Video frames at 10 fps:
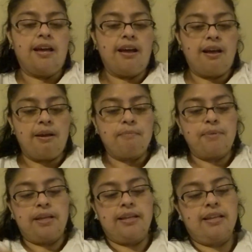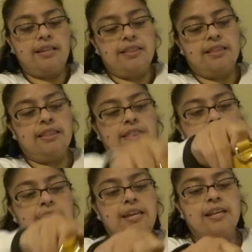
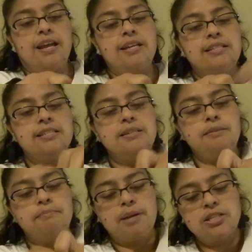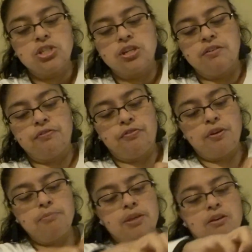Like I did mention
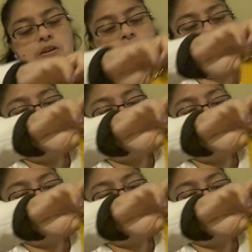from the card,